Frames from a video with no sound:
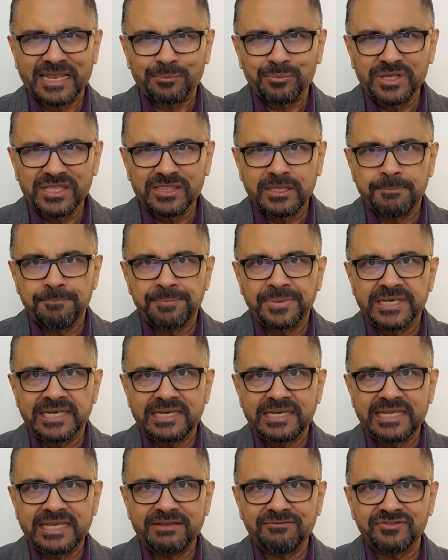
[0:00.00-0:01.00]
means he
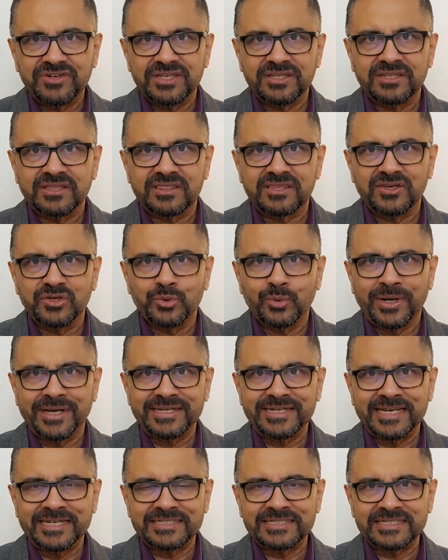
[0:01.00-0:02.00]
believed in this new
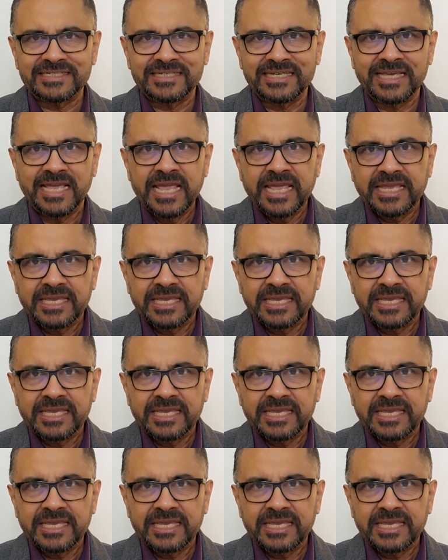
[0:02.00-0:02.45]
identity.